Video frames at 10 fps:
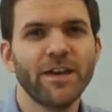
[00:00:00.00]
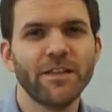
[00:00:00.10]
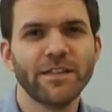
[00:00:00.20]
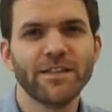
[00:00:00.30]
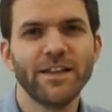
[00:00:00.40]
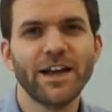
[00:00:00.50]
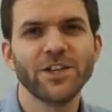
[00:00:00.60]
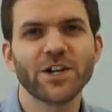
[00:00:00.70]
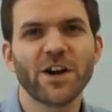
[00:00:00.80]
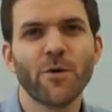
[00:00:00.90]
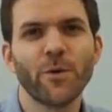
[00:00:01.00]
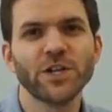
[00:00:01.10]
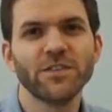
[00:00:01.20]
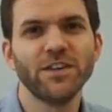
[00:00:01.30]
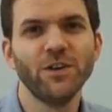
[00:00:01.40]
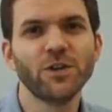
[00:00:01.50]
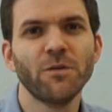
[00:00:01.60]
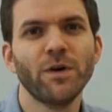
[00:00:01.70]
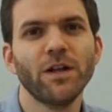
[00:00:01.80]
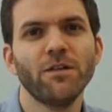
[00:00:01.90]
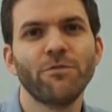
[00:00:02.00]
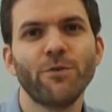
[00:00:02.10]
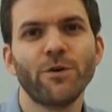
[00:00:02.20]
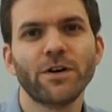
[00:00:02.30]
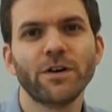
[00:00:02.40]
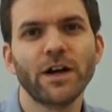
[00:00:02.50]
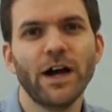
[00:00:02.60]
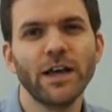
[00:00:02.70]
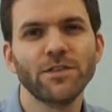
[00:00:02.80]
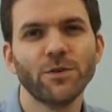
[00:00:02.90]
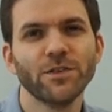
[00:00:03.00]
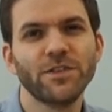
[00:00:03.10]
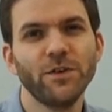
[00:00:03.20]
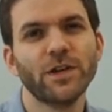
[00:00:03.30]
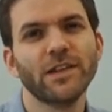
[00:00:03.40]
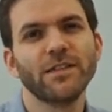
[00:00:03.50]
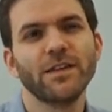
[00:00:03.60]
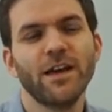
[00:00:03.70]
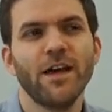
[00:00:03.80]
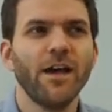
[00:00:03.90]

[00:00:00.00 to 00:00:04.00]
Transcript: This is a lecture which is suitable for high school students,